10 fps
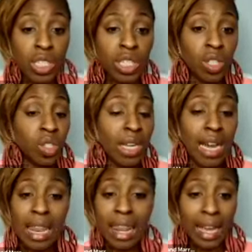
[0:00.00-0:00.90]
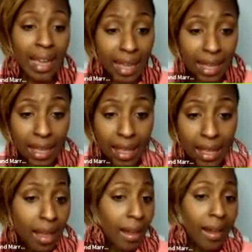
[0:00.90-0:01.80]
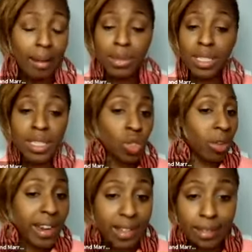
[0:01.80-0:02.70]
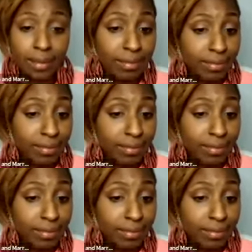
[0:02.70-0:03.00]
and they're just kind of like, I'm just trying to,